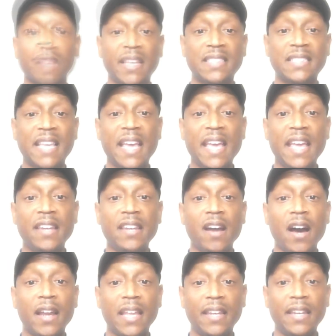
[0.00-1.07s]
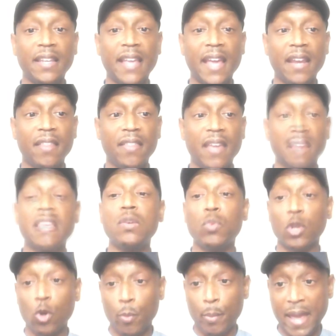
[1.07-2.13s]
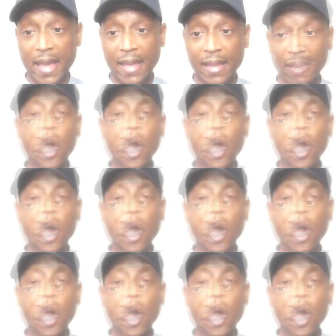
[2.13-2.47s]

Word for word: His head nod indicated that he would obey.